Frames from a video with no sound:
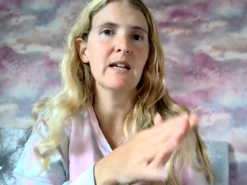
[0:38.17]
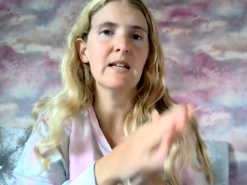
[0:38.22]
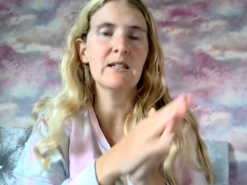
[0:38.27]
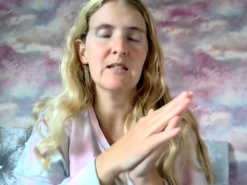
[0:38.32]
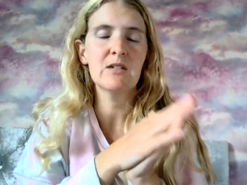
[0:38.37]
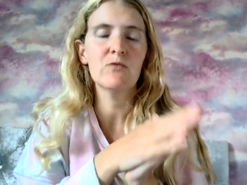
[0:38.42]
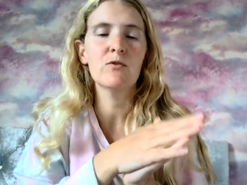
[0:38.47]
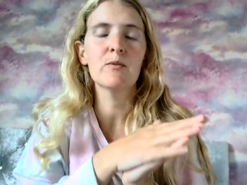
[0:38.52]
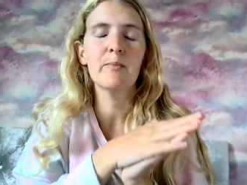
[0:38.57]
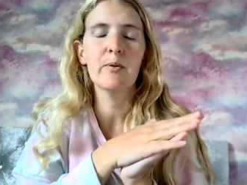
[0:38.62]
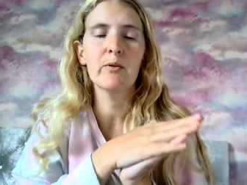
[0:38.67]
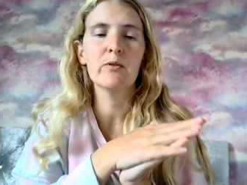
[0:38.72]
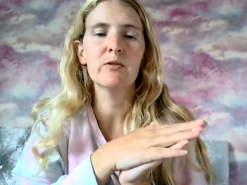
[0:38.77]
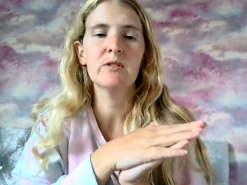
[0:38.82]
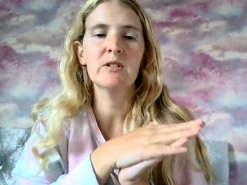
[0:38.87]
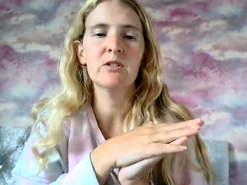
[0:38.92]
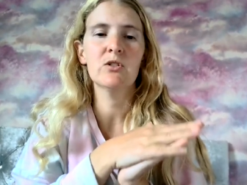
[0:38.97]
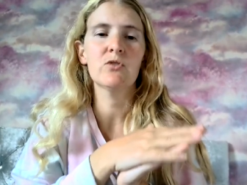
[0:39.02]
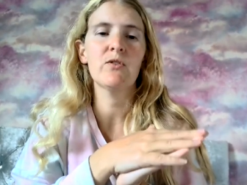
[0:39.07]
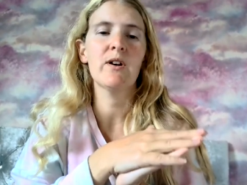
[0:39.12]
They did
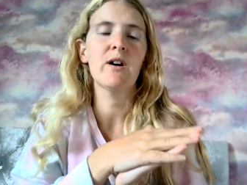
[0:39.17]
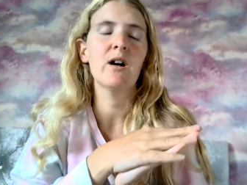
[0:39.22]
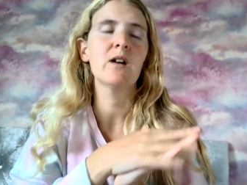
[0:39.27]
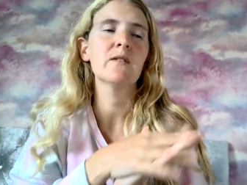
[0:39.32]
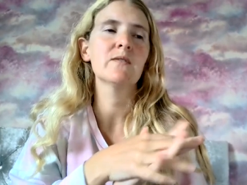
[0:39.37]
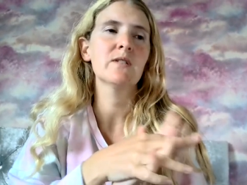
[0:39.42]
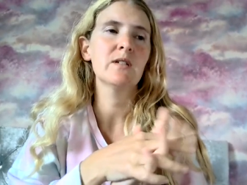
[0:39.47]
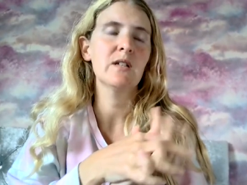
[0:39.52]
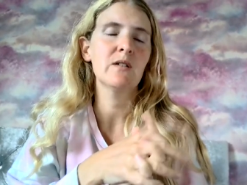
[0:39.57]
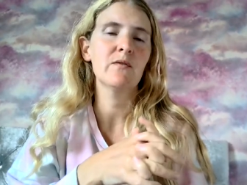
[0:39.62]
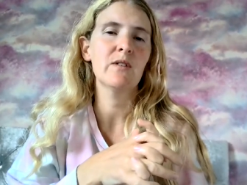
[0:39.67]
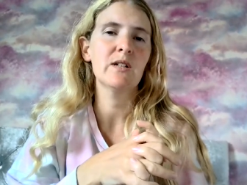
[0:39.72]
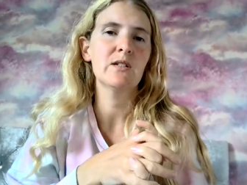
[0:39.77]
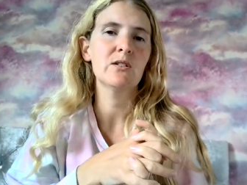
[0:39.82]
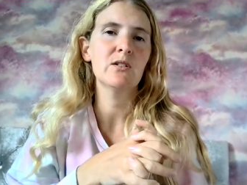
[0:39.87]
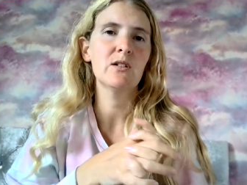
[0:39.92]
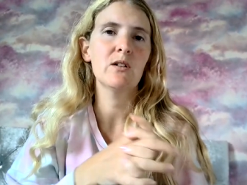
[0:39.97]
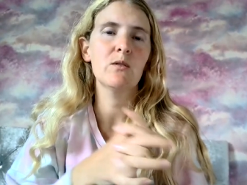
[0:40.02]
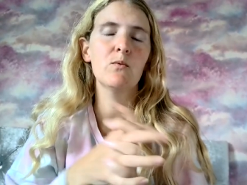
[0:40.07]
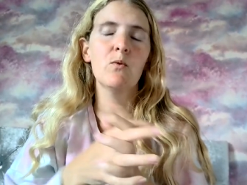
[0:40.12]
report it straight after the
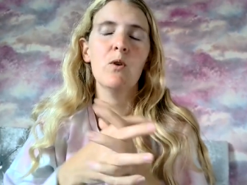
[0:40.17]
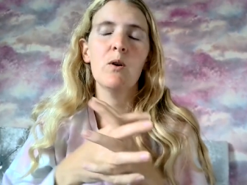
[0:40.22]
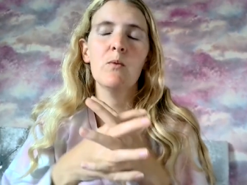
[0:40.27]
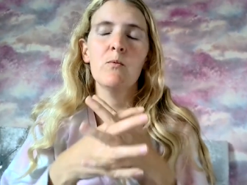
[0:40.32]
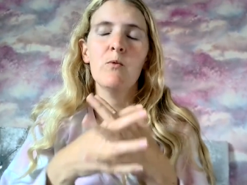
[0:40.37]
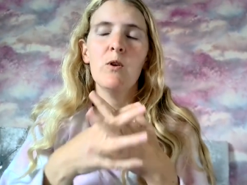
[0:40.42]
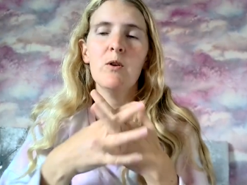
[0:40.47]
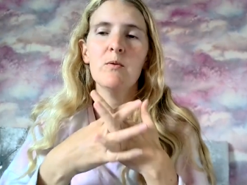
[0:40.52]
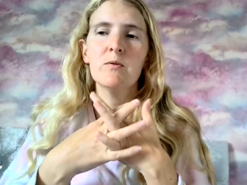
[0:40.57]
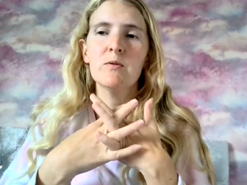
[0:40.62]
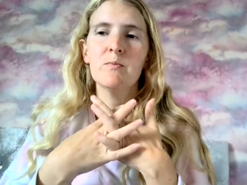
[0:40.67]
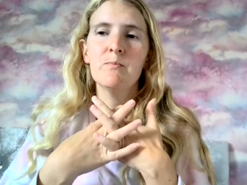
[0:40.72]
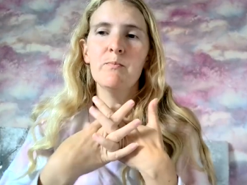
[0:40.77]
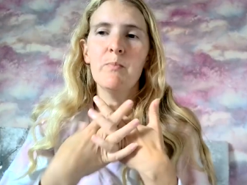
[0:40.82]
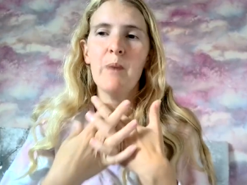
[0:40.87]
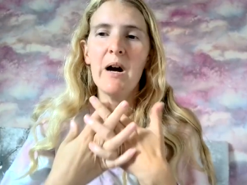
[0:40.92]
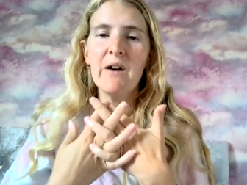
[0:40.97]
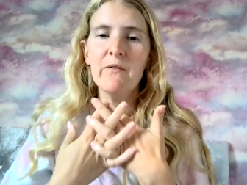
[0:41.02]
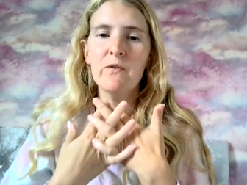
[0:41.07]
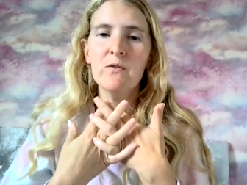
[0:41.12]
event. You know, what, what
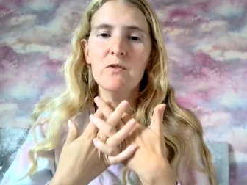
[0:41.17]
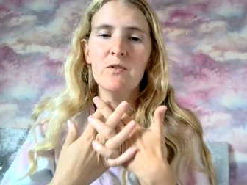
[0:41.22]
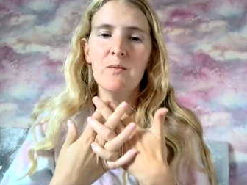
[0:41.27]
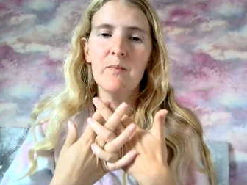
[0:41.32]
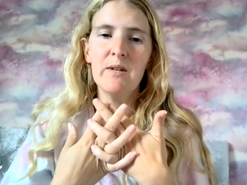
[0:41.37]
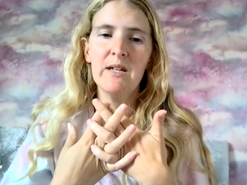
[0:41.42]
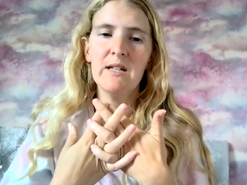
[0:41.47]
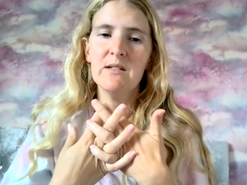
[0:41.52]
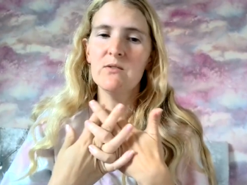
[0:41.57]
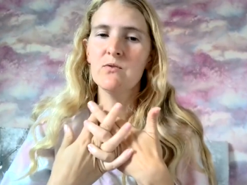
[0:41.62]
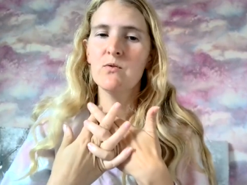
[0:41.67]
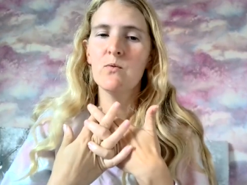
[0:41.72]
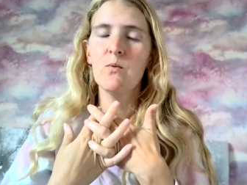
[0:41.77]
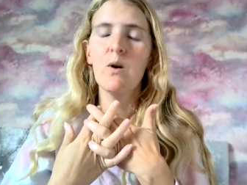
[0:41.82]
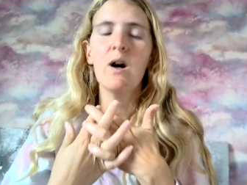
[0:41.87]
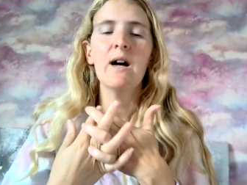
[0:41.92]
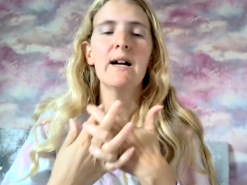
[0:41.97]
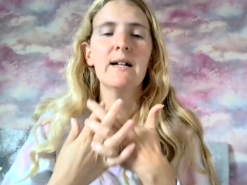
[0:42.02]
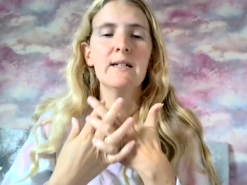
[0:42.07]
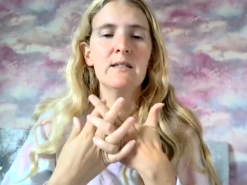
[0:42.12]
baffled me as to
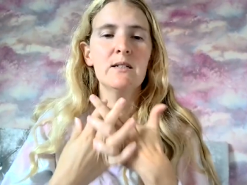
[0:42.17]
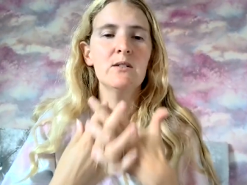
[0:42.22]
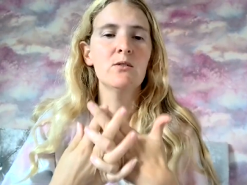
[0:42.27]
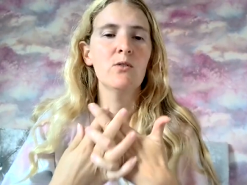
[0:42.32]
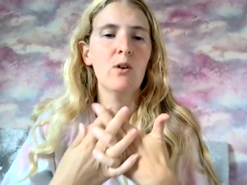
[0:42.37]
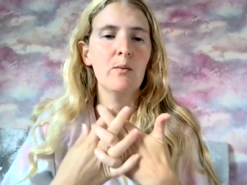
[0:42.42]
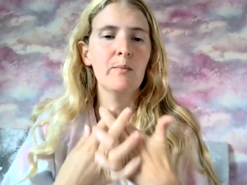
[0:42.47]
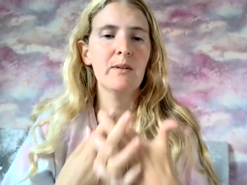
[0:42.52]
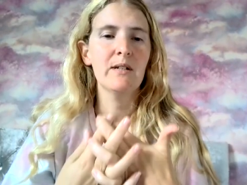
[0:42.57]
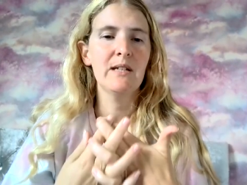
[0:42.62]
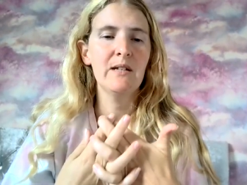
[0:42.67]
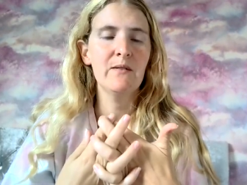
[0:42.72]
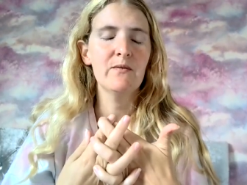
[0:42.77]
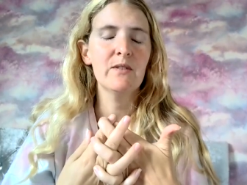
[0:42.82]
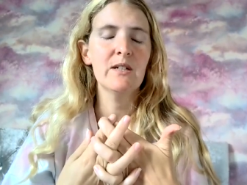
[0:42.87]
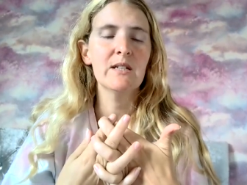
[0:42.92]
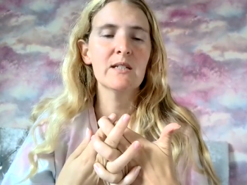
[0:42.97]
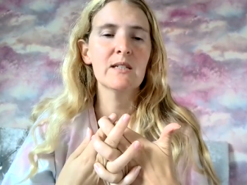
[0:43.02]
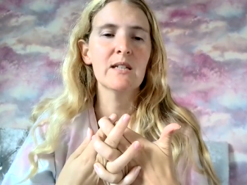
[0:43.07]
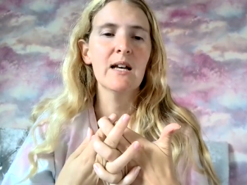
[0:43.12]
why I did not
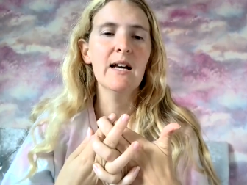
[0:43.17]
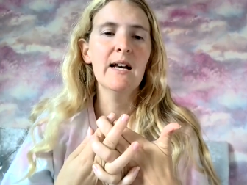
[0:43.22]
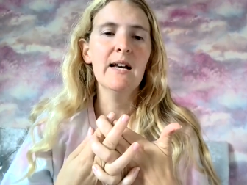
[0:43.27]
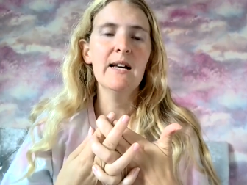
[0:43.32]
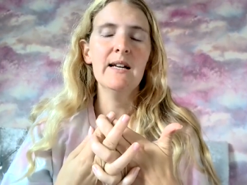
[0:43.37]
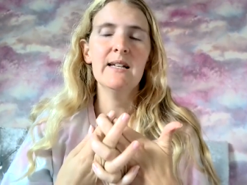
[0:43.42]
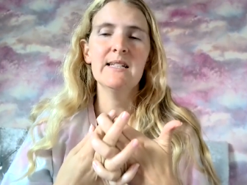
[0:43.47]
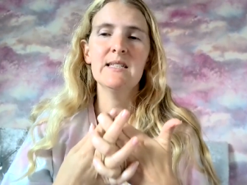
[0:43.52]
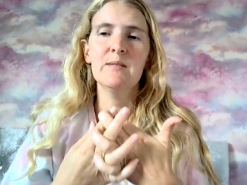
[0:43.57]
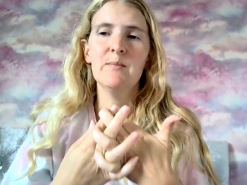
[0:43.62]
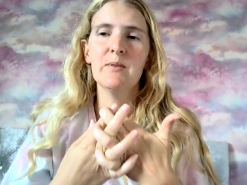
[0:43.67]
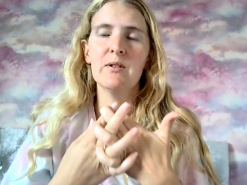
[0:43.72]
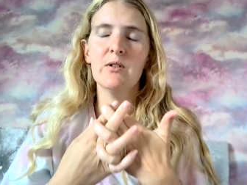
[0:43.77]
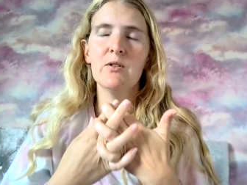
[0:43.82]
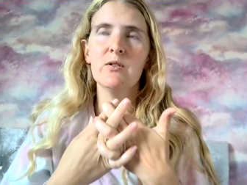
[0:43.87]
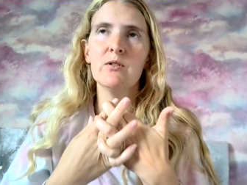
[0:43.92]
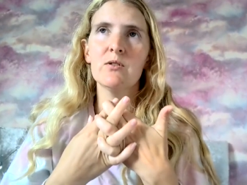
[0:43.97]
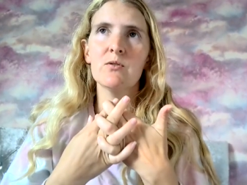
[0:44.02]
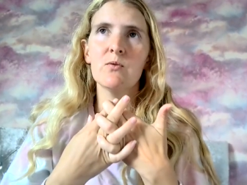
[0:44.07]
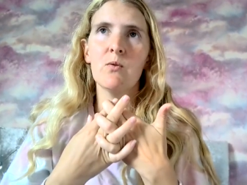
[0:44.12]
believe this is
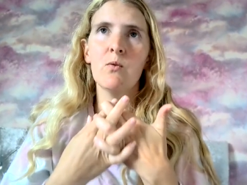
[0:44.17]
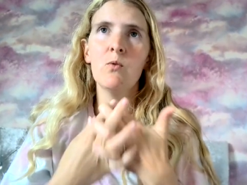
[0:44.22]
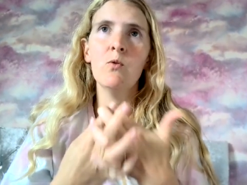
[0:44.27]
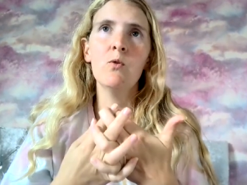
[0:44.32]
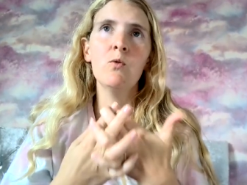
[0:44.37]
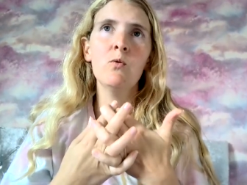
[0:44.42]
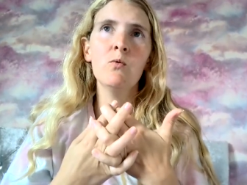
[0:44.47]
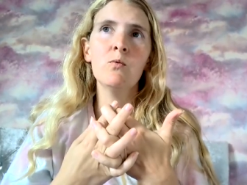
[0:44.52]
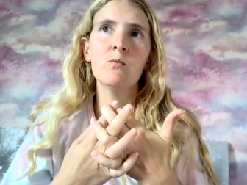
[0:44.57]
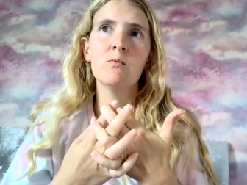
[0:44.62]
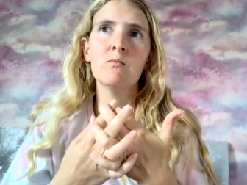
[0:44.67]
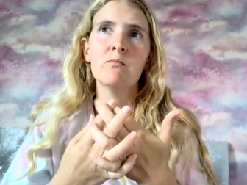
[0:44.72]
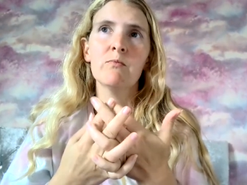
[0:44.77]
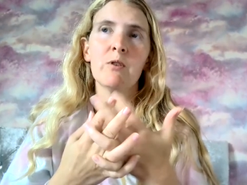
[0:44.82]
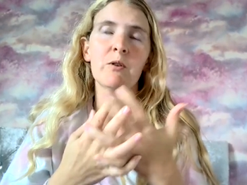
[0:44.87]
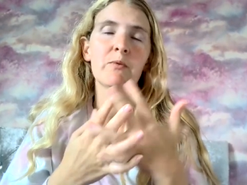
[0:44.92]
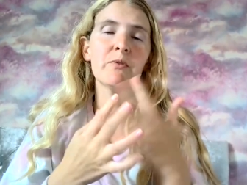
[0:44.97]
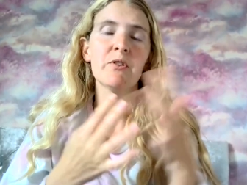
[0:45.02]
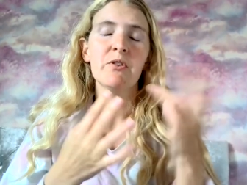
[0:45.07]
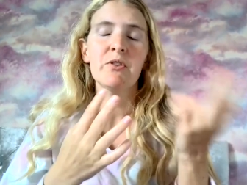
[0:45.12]
because all,
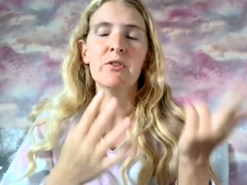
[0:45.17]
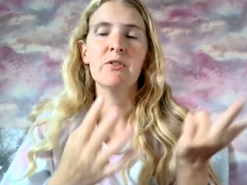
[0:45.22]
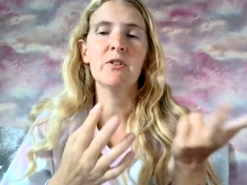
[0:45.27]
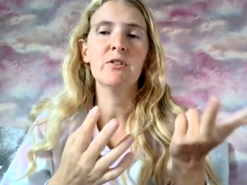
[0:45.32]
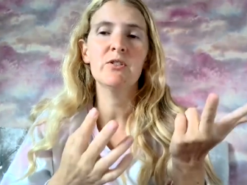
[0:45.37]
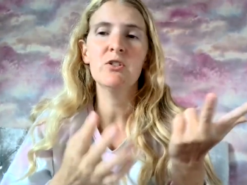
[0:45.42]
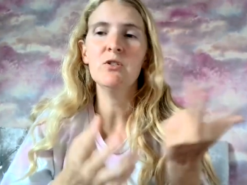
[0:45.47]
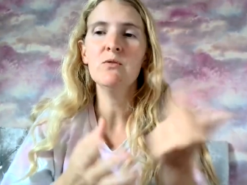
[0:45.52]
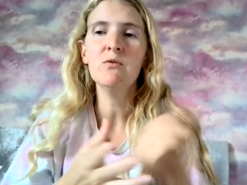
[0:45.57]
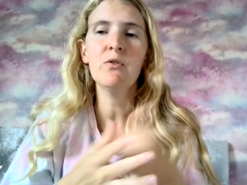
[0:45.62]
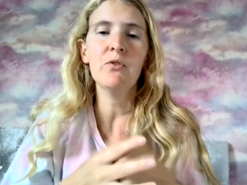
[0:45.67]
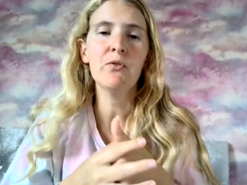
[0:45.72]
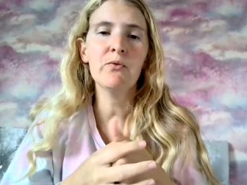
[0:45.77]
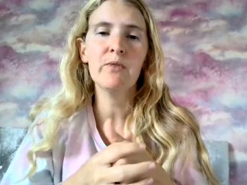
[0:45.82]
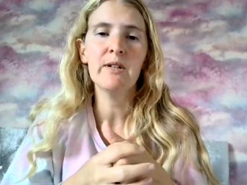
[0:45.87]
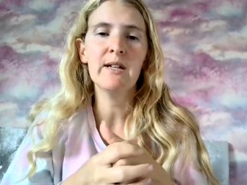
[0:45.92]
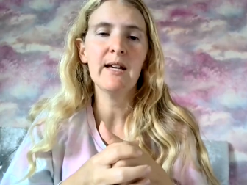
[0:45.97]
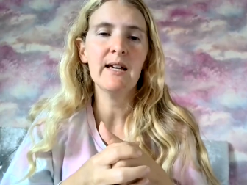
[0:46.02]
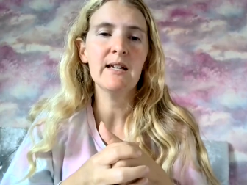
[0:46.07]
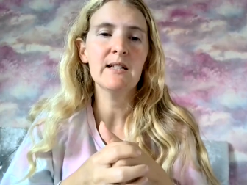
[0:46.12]
well, the, the two or
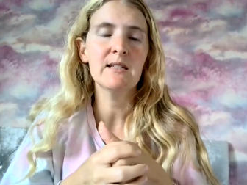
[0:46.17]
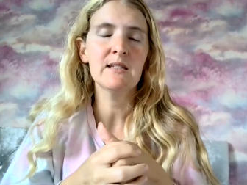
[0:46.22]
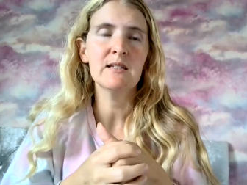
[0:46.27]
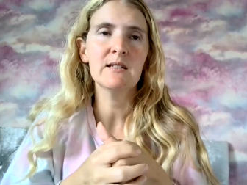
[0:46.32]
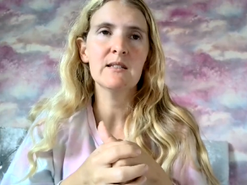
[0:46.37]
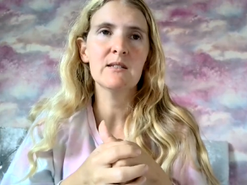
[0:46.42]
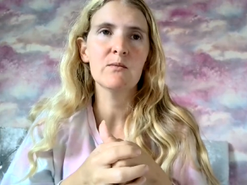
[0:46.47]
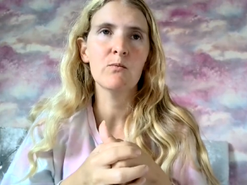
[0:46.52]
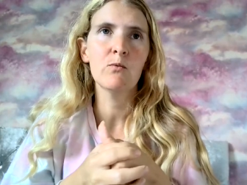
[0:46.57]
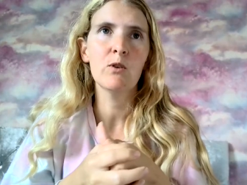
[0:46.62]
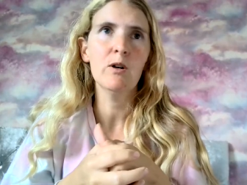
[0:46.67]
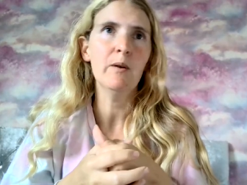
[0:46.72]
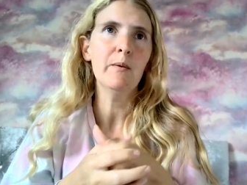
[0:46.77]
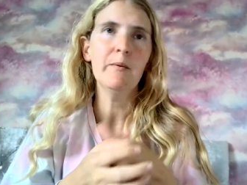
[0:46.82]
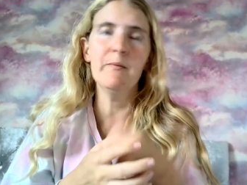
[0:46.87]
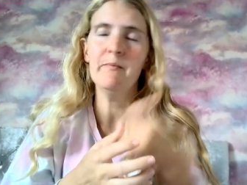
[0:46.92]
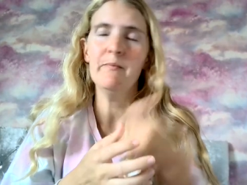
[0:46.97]
three cases were